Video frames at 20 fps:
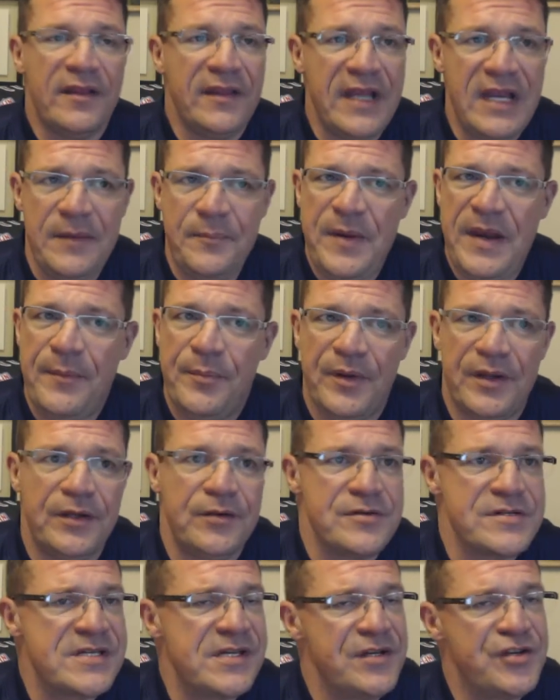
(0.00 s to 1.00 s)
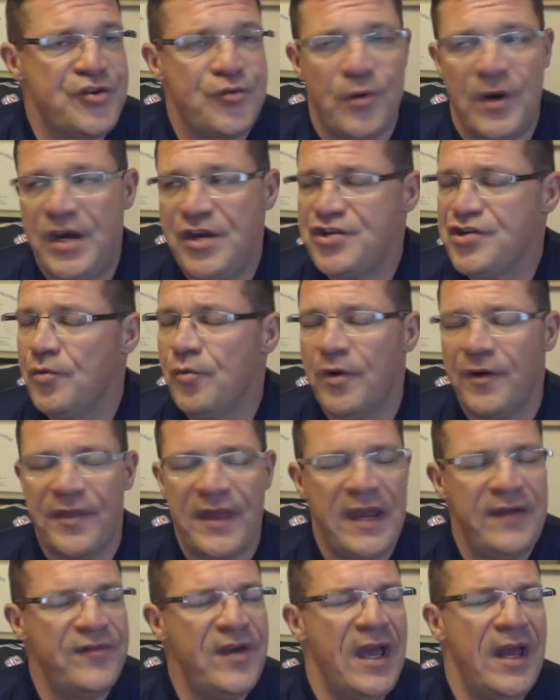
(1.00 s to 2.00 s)
to lead people into a situation where
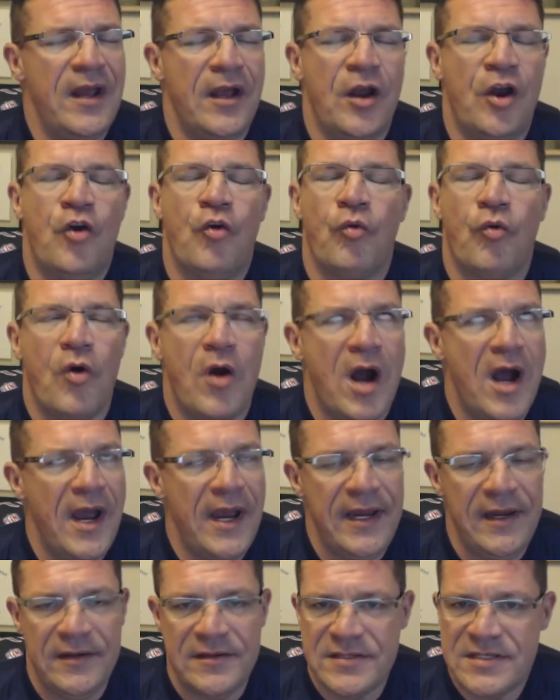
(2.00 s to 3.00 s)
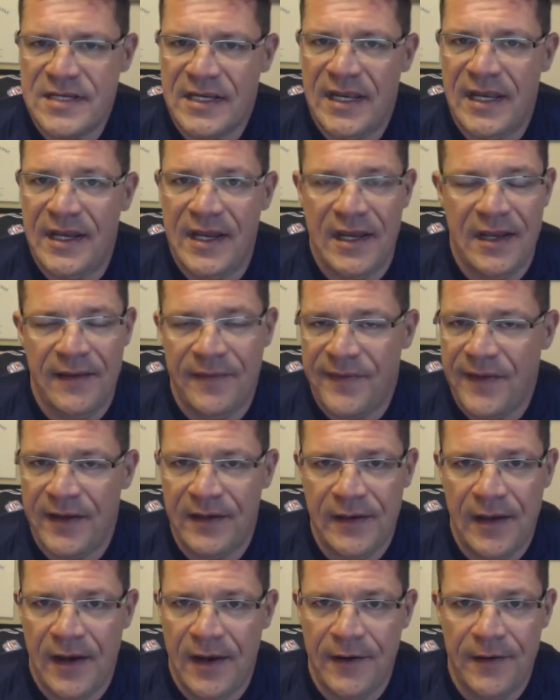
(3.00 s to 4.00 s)
they've got to grind to get
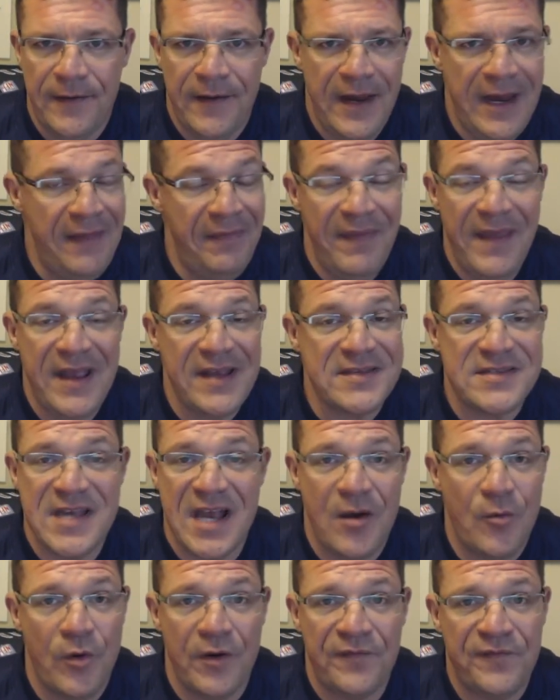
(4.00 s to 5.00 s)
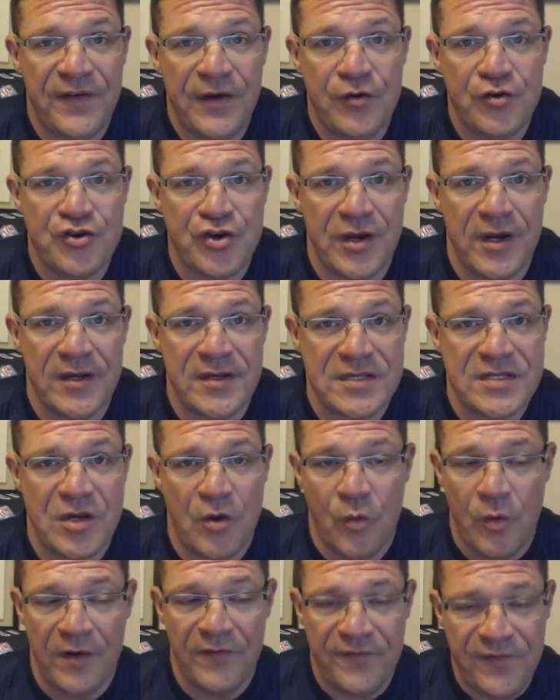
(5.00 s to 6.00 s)
anything done. And that's not what Fuxion is.
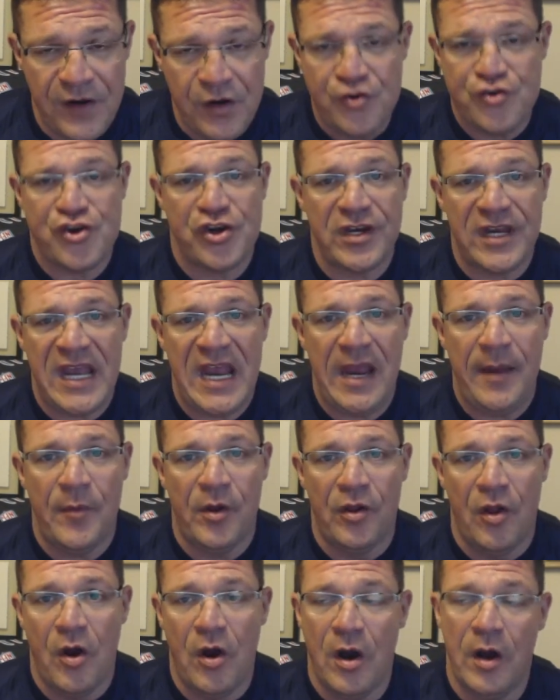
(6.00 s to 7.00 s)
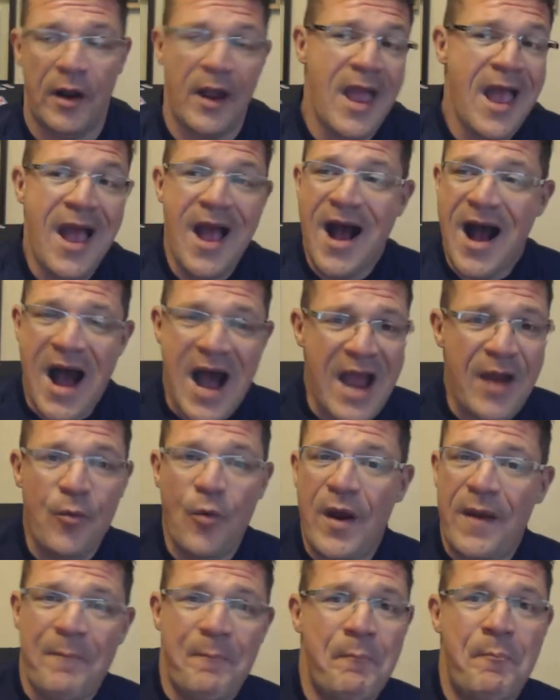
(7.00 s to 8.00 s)
So when Fuxion came along, I
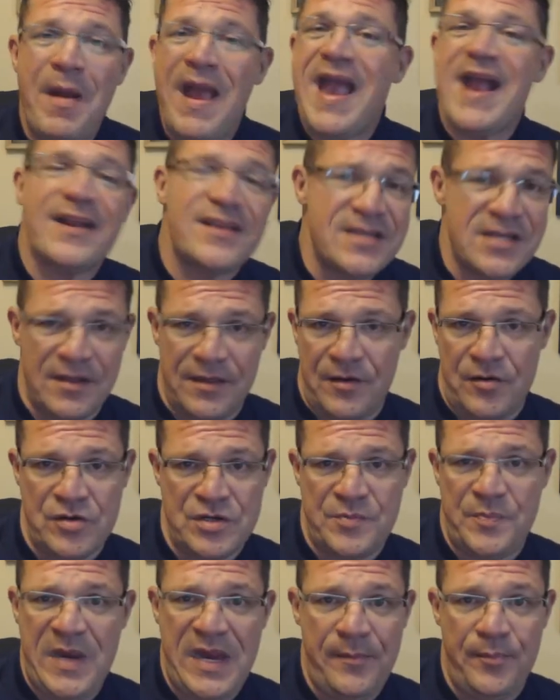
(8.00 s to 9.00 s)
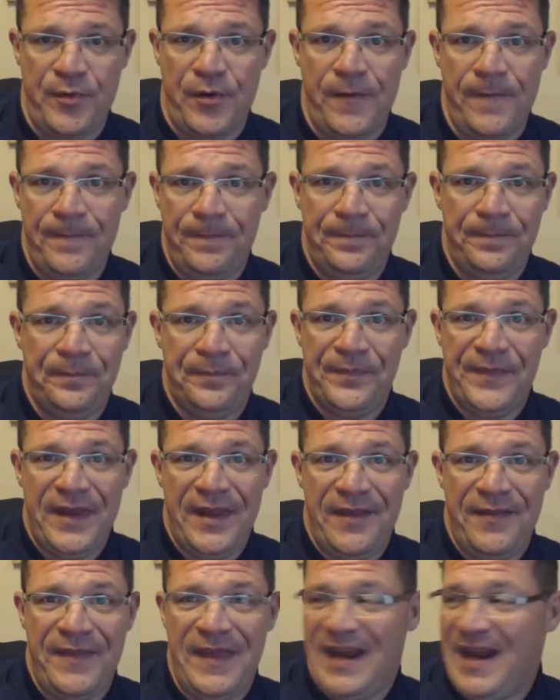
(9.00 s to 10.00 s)
went back to those people
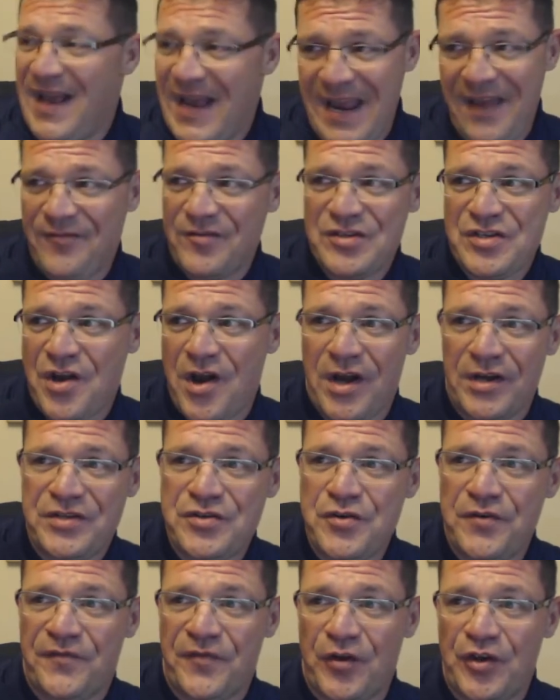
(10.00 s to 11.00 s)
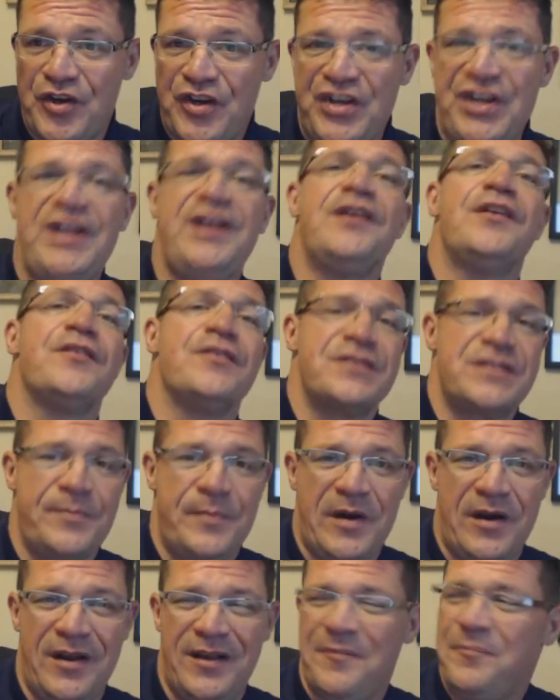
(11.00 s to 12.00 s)
that I haven't talked to for years
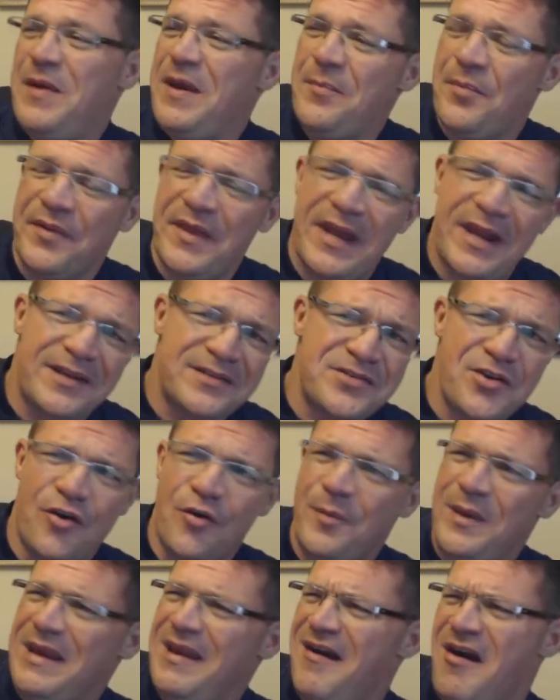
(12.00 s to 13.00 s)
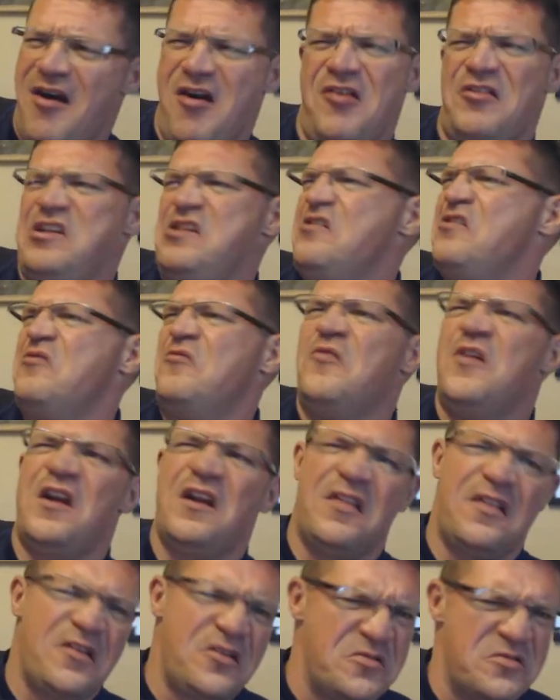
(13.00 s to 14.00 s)
about it. And people that had told me, oh, you're in
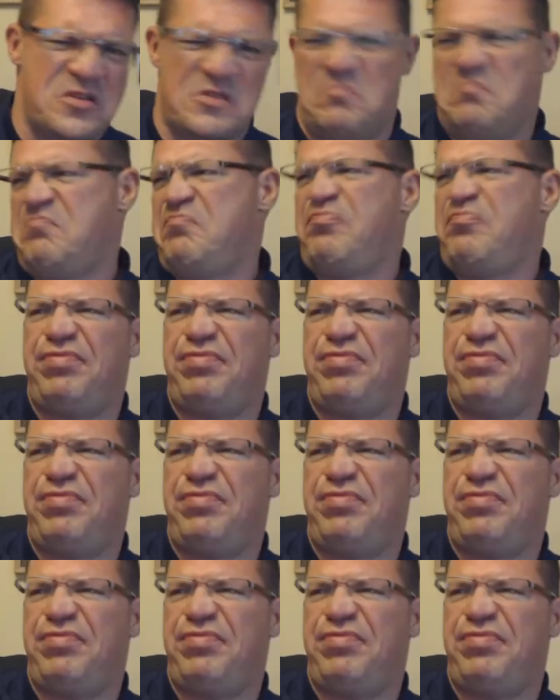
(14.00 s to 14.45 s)
one of those